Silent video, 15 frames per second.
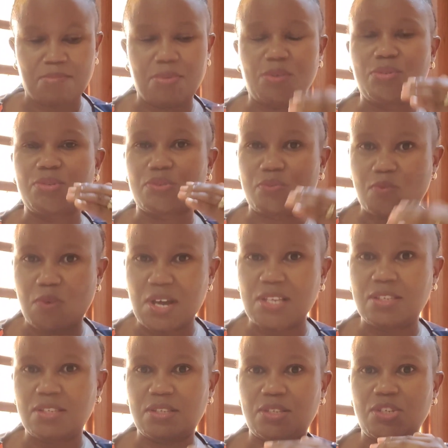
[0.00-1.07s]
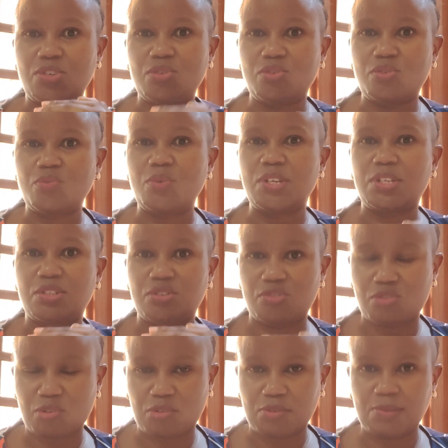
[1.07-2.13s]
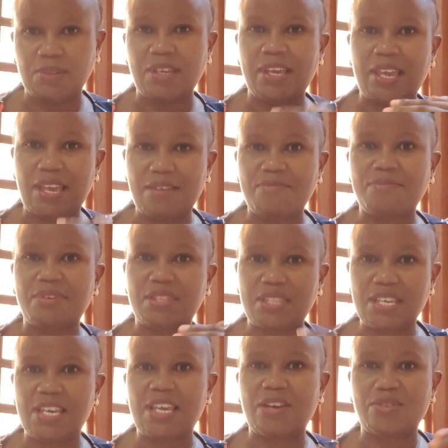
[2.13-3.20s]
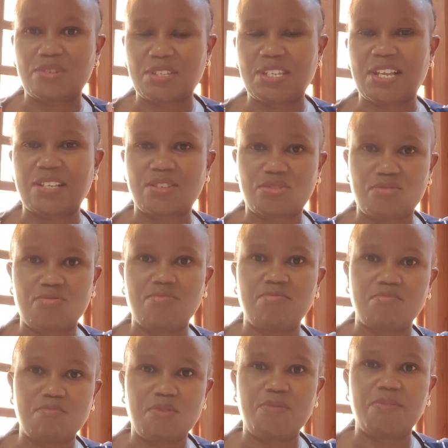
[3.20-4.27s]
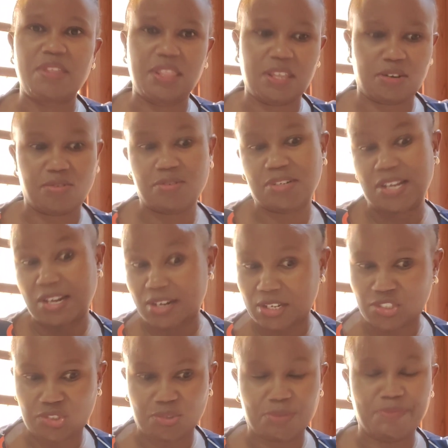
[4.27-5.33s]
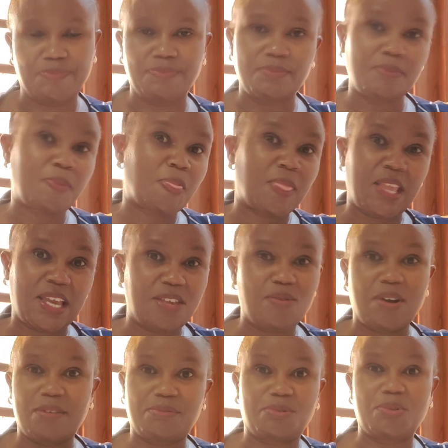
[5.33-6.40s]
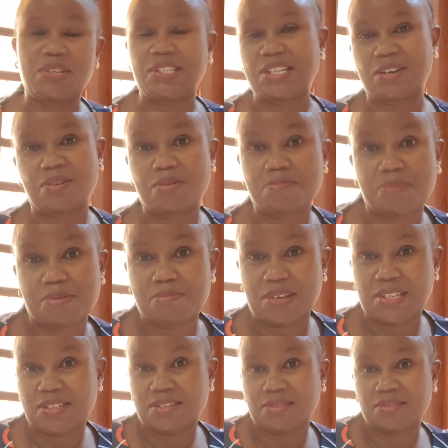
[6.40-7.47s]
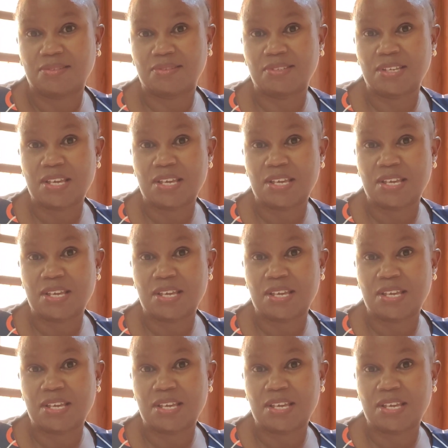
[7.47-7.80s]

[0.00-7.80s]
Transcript: Because once you do it wrong, everything else starts to move in the wrong direction. you have to hit a compromise.